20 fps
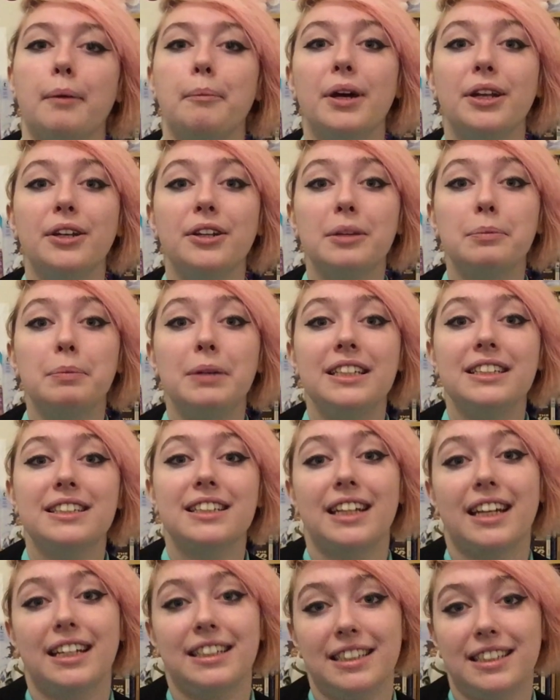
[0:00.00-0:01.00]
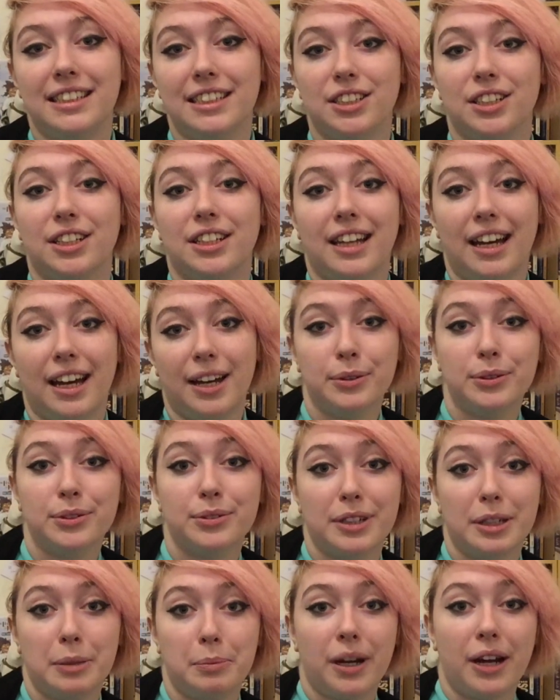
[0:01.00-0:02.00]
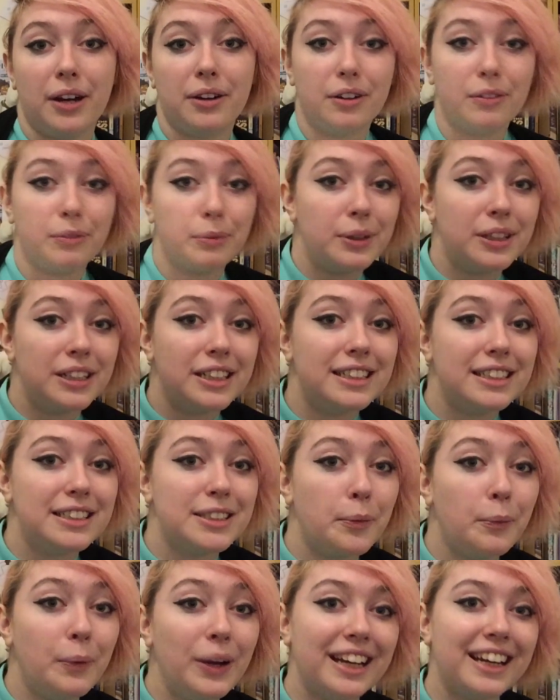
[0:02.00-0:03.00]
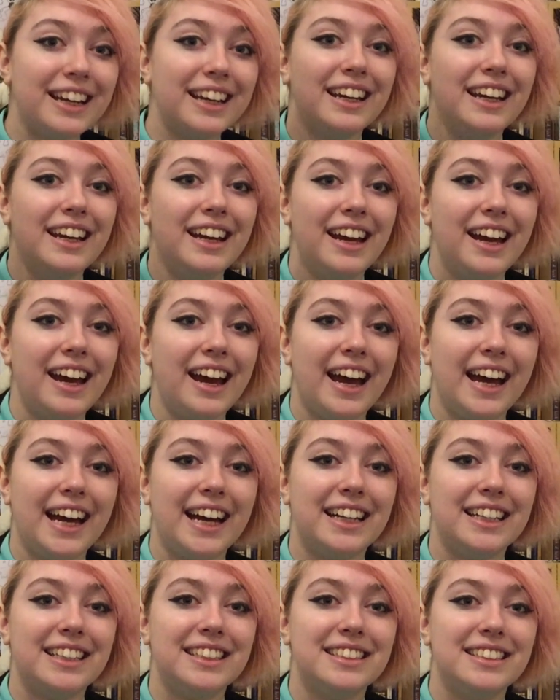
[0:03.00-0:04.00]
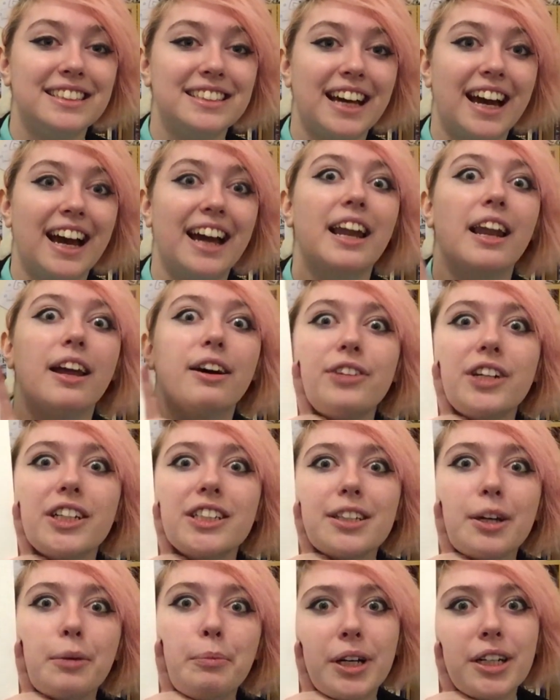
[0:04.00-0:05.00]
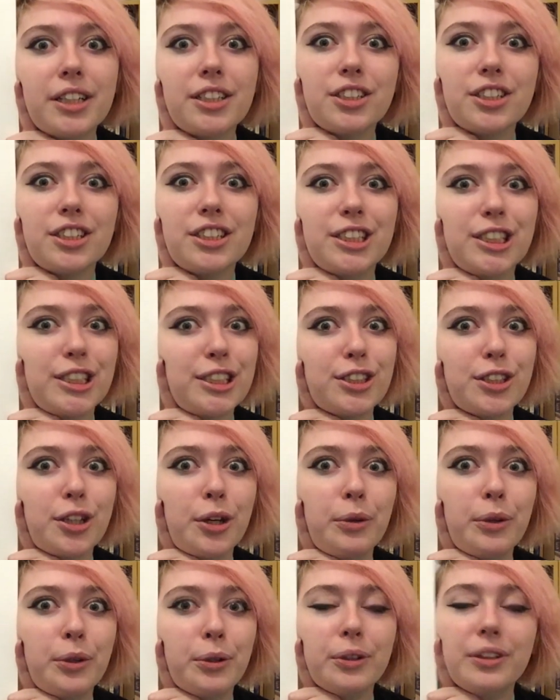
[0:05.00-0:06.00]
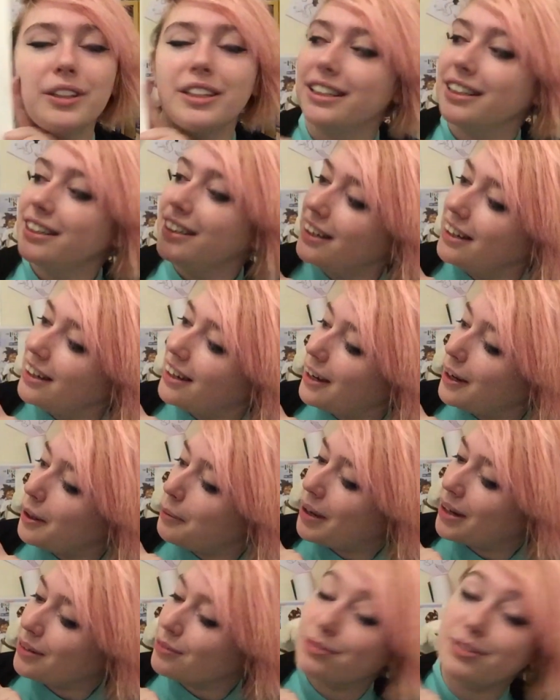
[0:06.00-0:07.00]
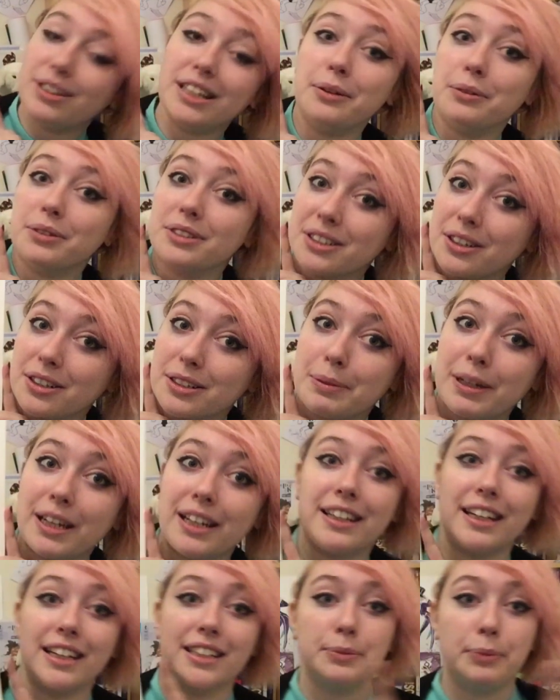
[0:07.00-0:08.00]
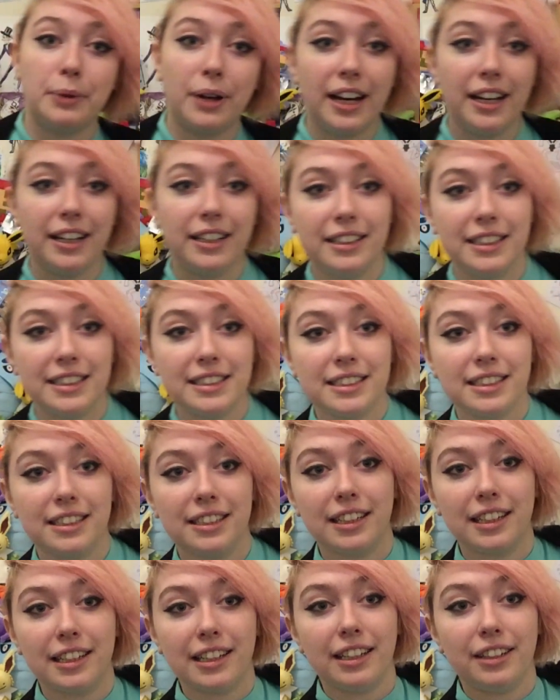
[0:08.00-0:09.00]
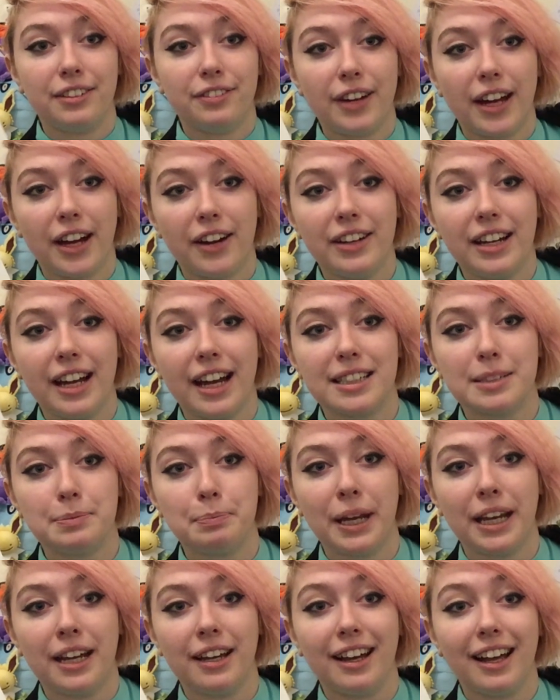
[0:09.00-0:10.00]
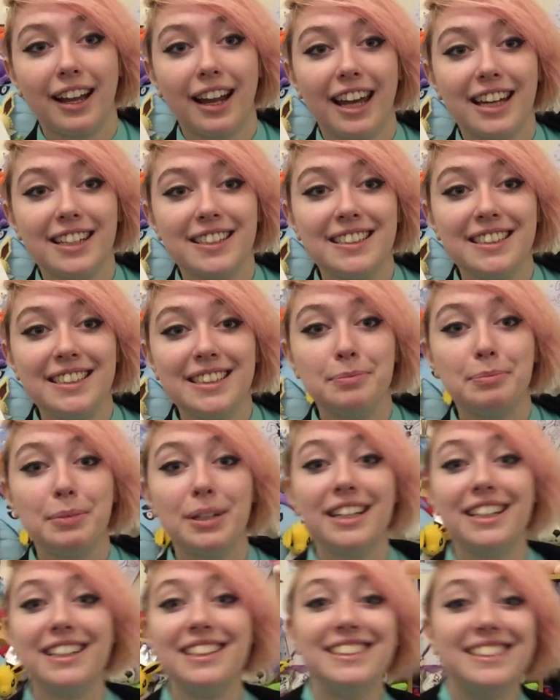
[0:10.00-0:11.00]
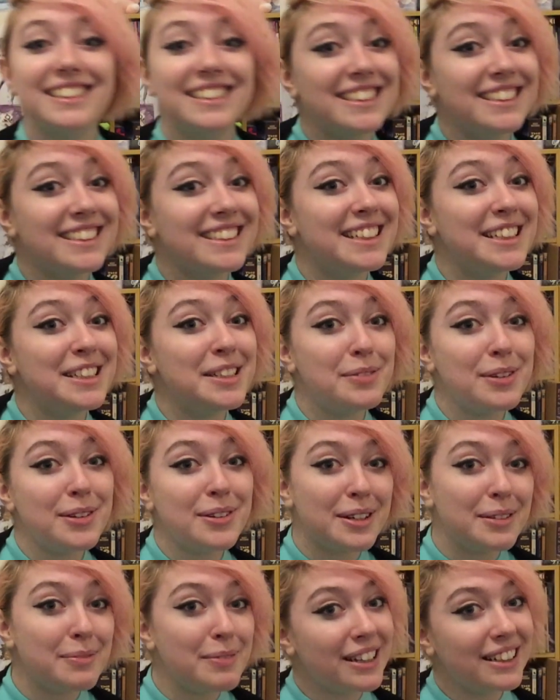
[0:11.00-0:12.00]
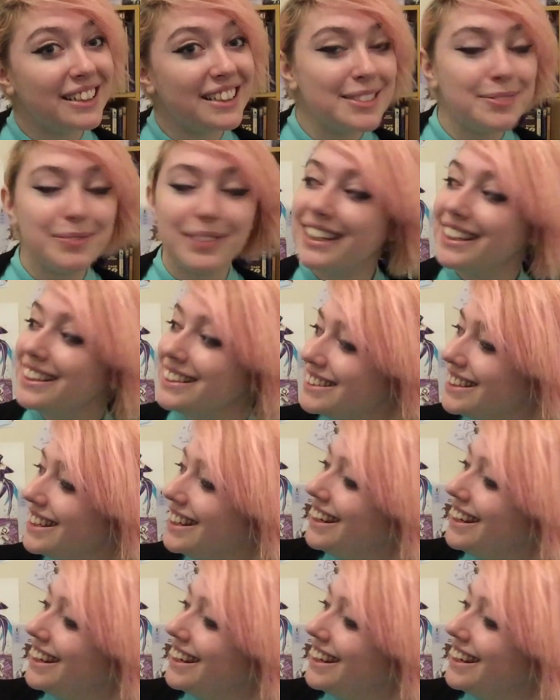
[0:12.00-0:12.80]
Another piece that I did this year that I was really proud of was Wick, and I love her so much. She's so cool. I really want to cosplay her. That's why this Clefairy has pink glasses, because she's gonna be one of my cosplays.